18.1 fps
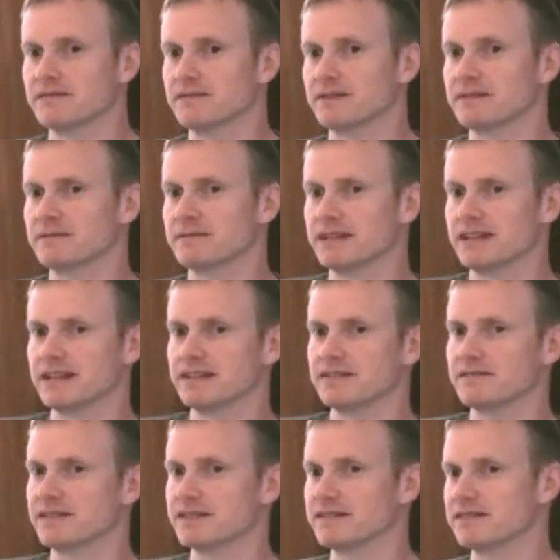we need
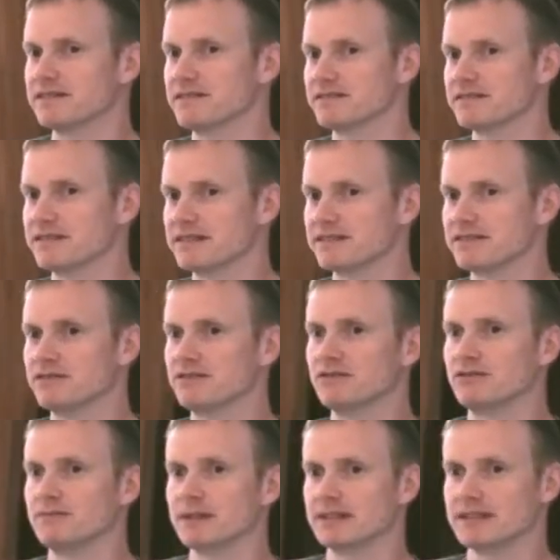to introduce this
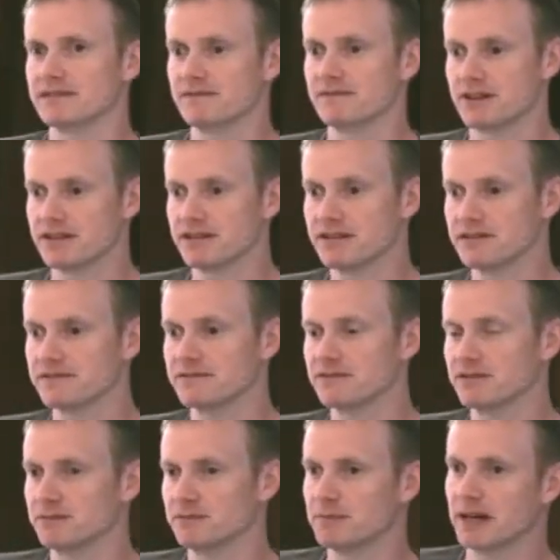tool because it's very
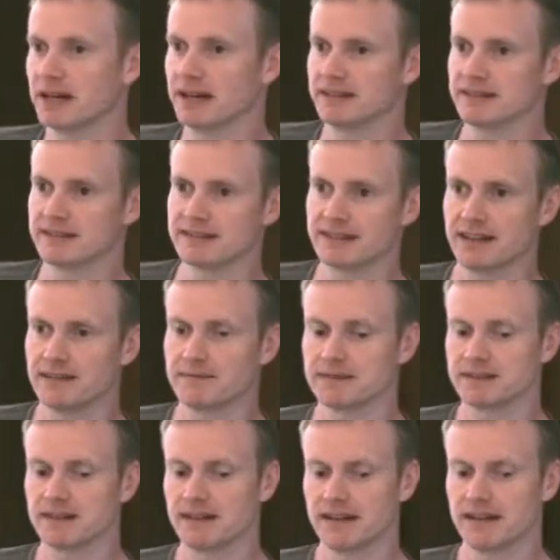useful, but at the same
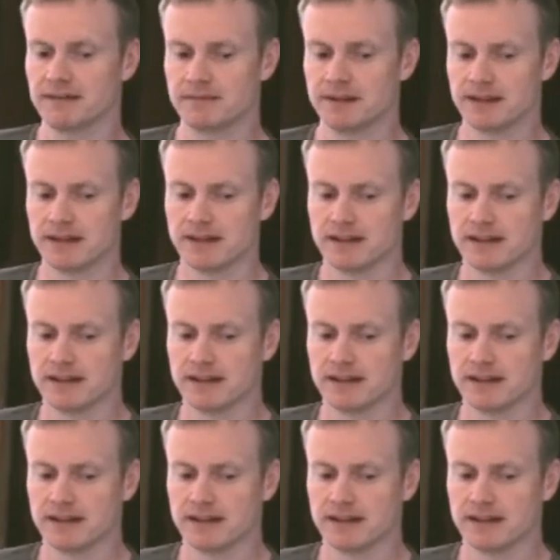time